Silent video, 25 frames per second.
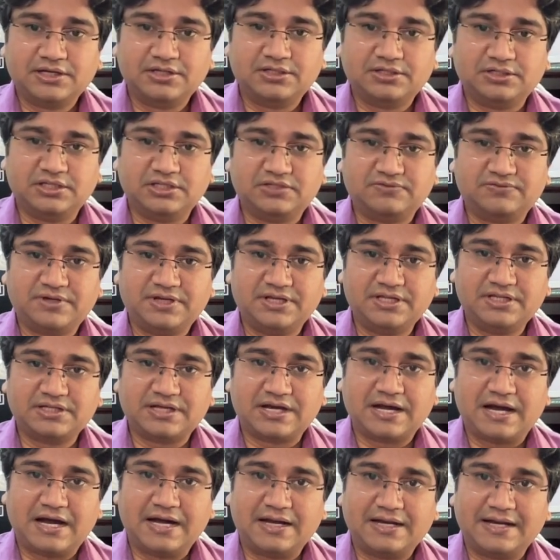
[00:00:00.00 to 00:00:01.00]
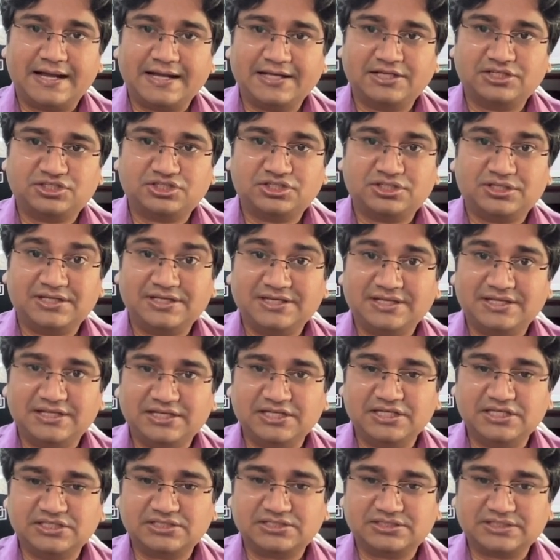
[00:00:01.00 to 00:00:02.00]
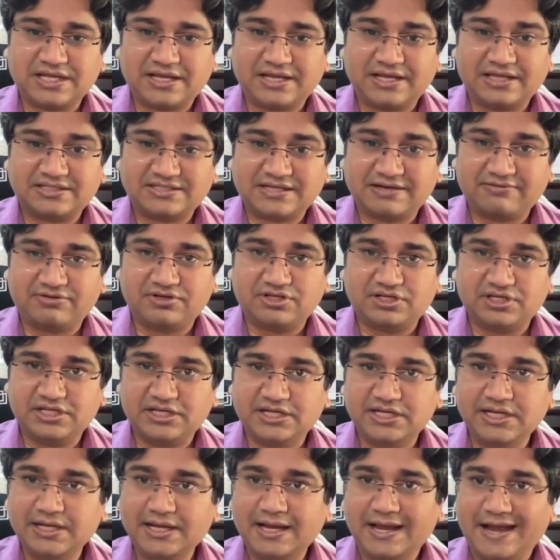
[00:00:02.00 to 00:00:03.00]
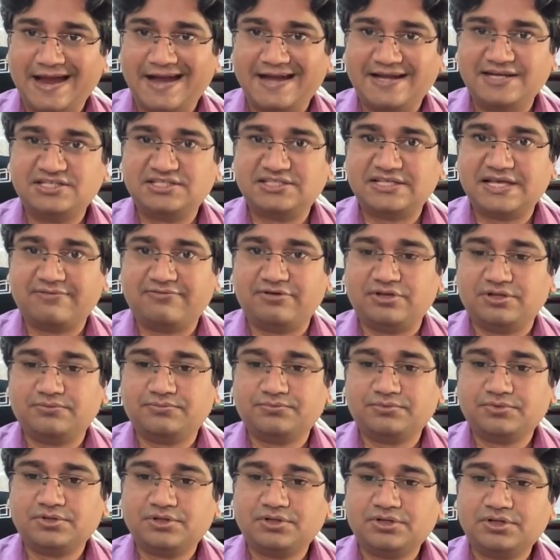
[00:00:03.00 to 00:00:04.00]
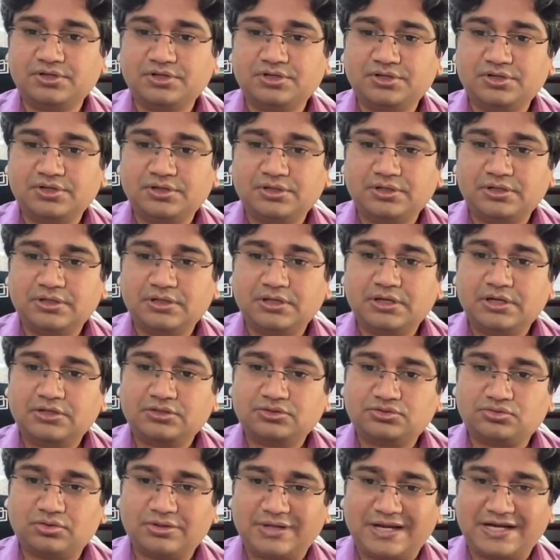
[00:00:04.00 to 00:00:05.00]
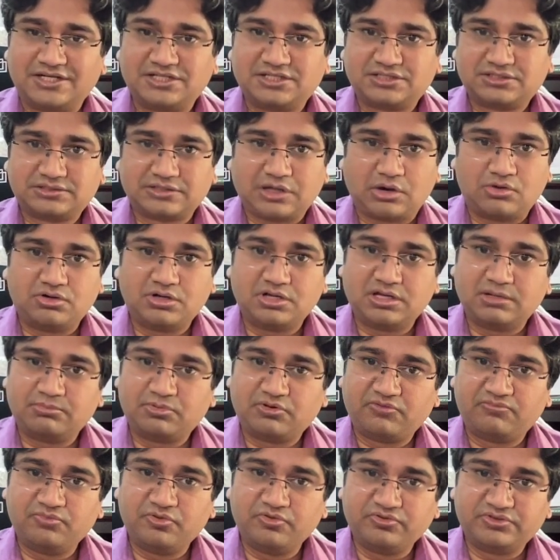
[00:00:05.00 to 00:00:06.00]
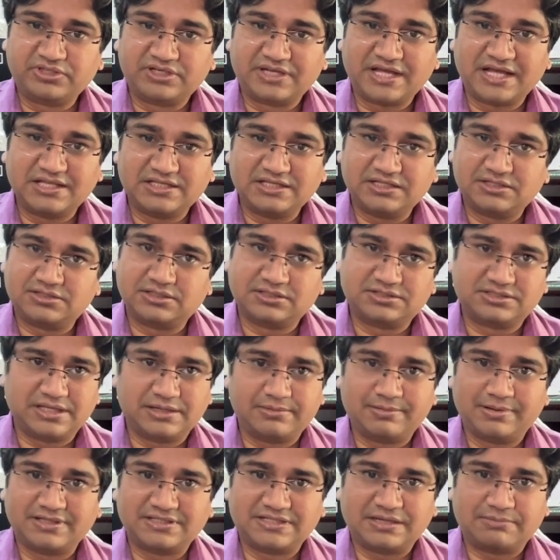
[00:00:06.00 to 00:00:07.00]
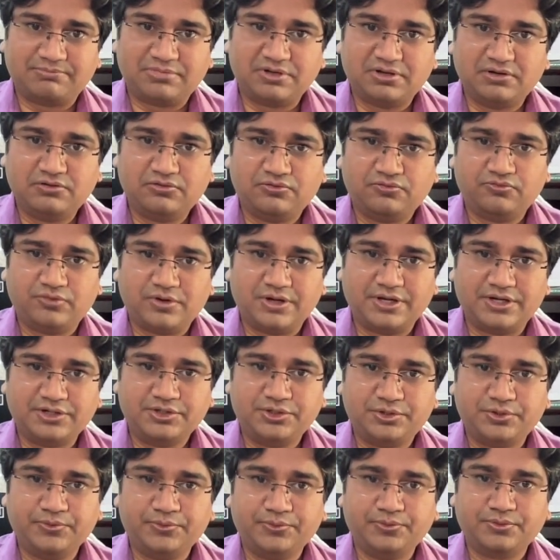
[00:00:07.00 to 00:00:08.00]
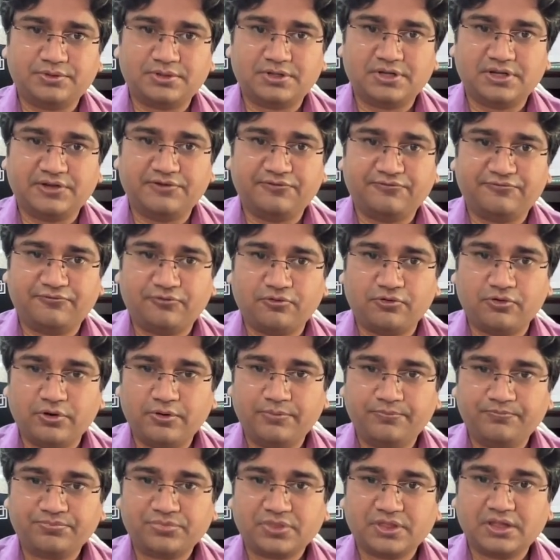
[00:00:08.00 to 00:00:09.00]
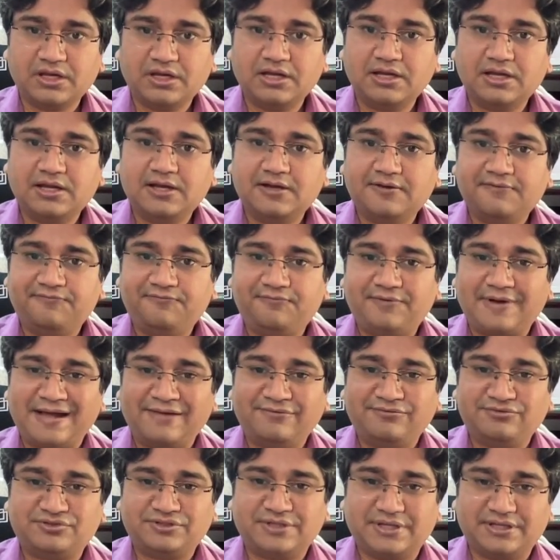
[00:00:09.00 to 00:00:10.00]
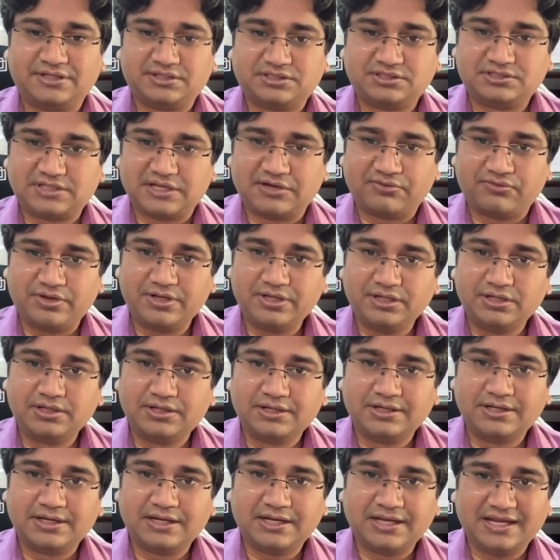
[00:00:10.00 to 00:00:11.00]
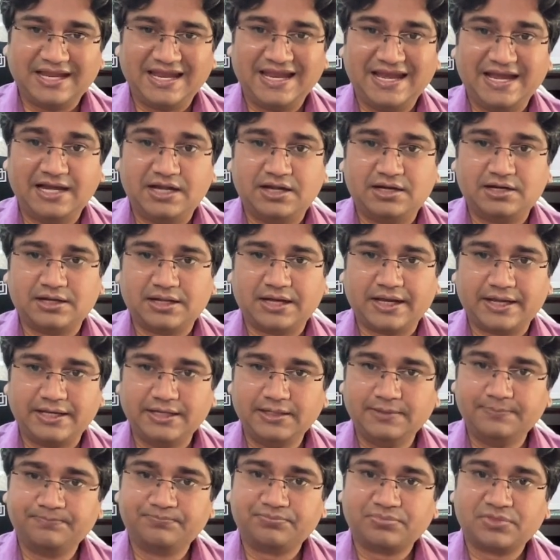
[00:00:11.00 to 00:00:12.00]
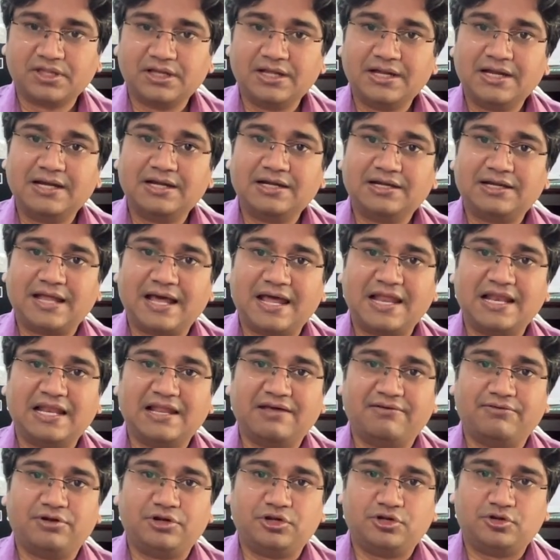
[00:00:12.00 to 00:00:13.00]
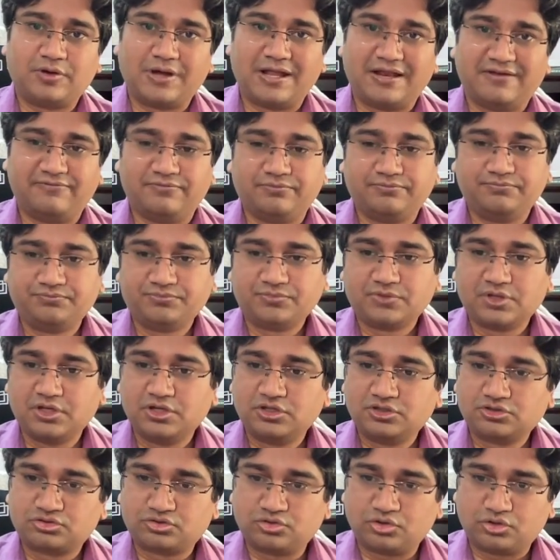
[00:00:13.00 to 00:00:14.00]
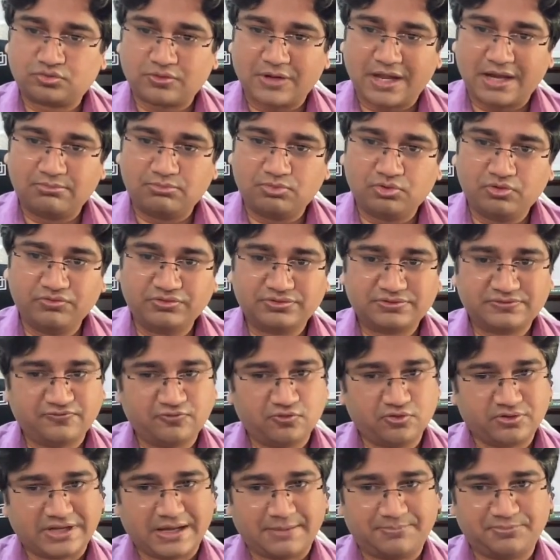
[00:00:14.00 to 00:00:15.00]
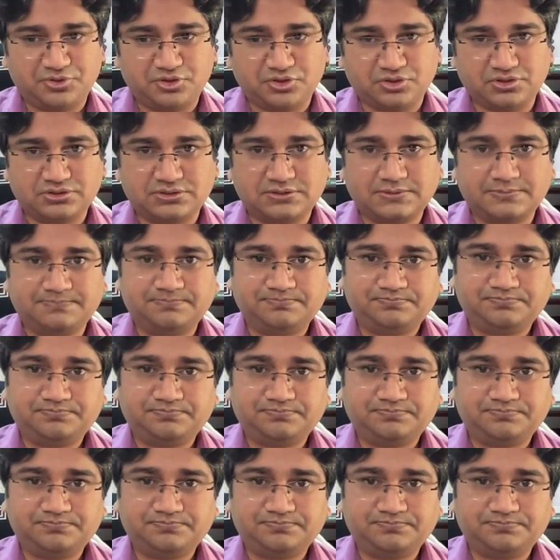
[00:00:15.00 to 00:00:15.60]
This one is Rx E7, E and 7. So let's count the number of moves it has. It's the same example, 1, 2, 3, 4, 5, 6, 7, 8, 9, 10, 11, 12. So 12 moves, 4 captures.